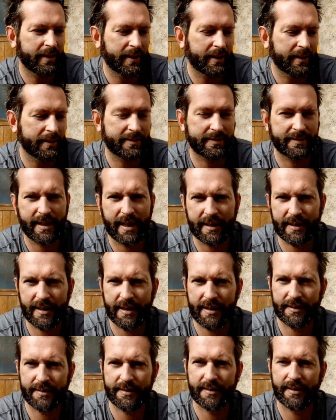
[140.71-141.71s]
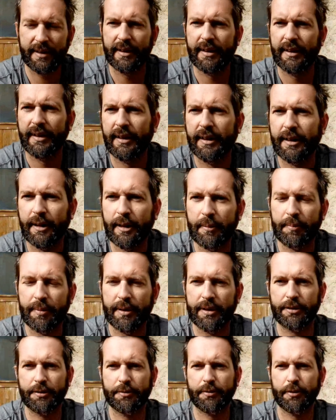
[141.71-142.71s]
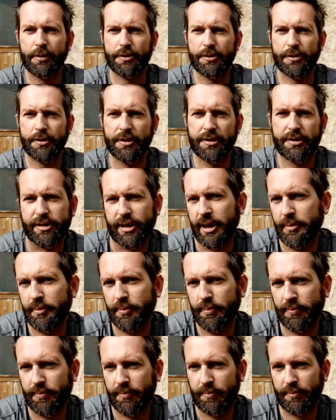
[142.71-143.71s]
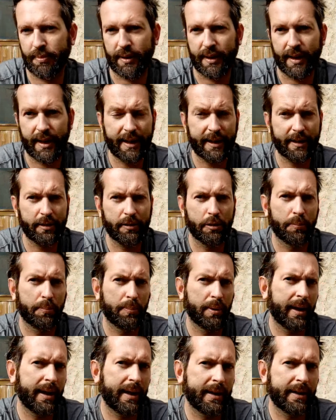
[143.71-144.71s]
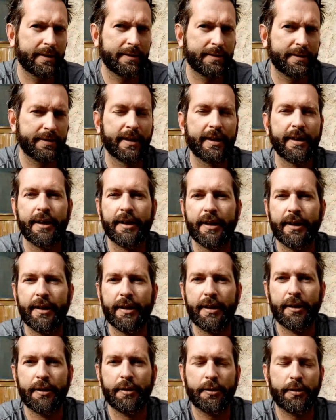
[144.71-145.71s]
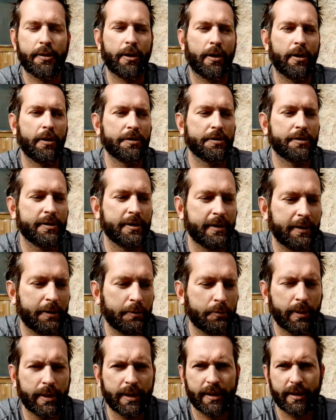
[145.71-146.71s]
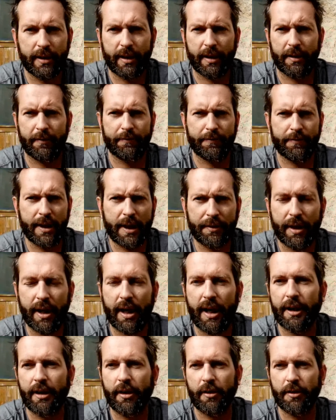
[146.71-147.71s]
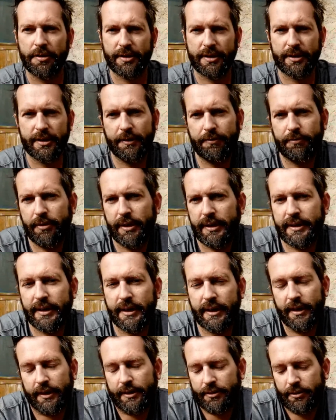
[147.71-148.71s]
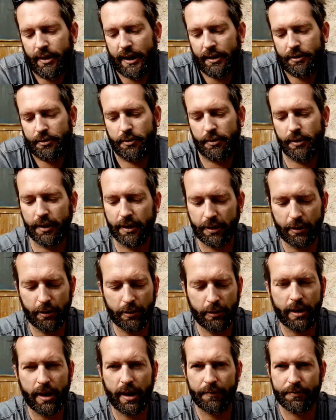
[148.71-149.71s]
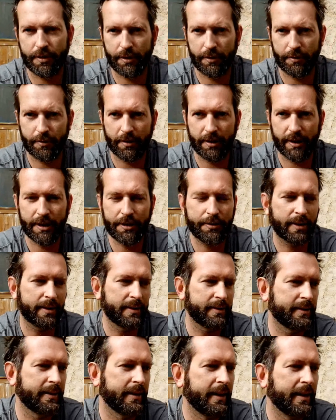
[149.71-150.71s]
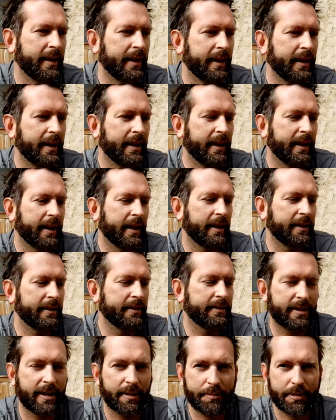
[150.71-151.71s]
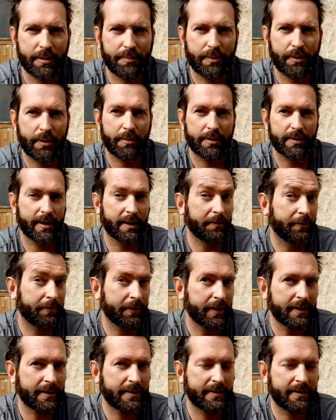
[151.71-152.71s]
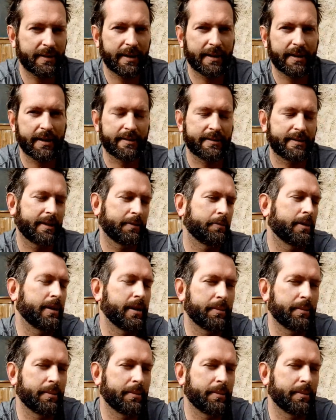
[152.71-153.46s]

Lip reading: it stagnates, because you've always got the same player or players who constantly win like very high odds because they've rigged it. It's natural that you look after your own interest, and it's come to a point where it's like fixed, and it's like